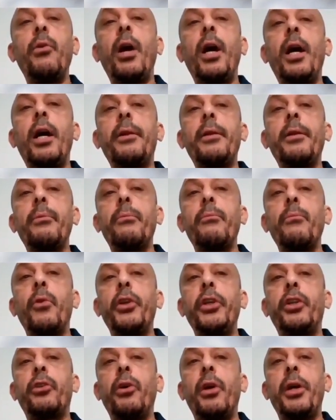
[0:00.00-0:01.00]
You are
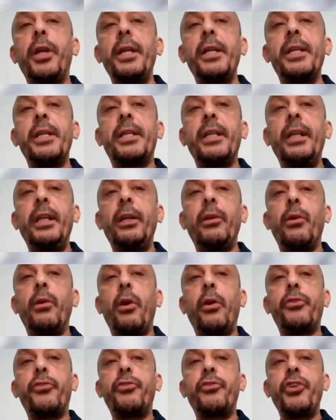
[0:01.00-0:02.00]
monitoring
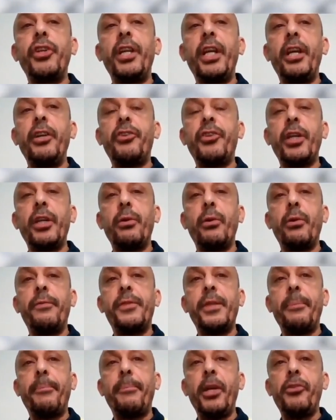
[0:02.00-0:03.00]
the
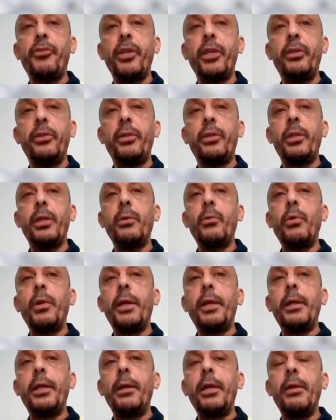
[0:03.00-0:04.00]
oxygenation of the patient,
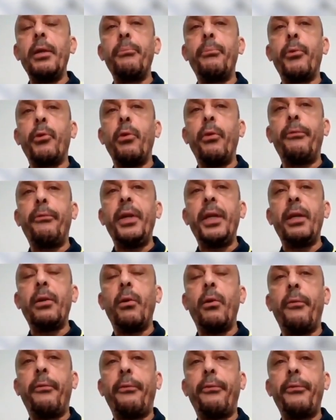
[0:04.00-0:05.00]

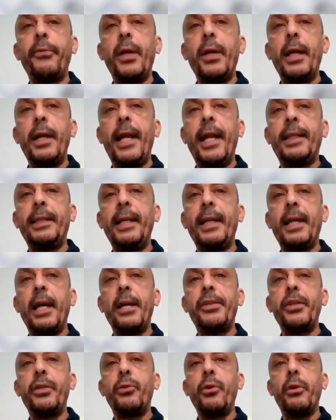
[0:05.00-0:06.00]
improving of
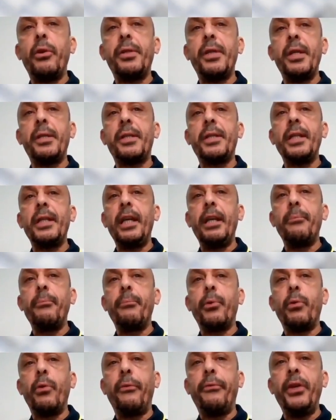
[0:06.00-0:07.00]
lactic acidosis,
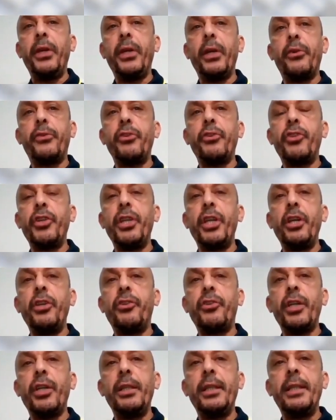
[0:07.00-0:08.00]
improving
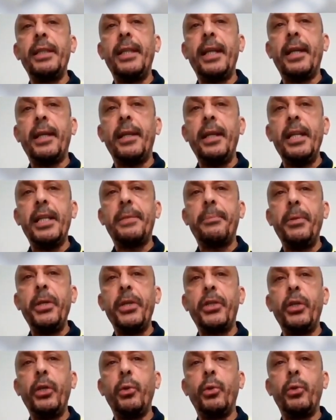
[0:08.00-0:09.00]
oxygenation,
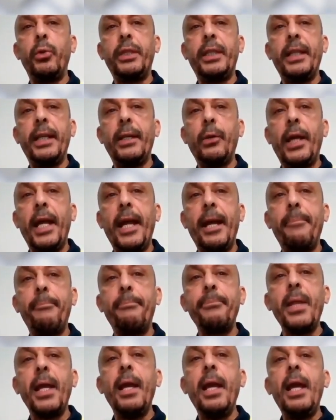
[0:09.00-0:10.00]
decrease PCO2
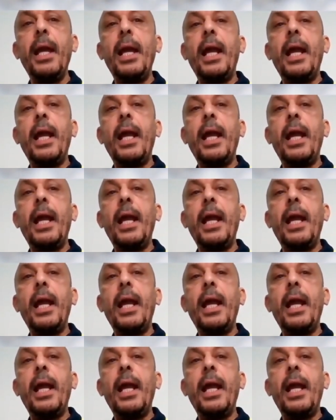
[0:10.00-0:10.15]
gap,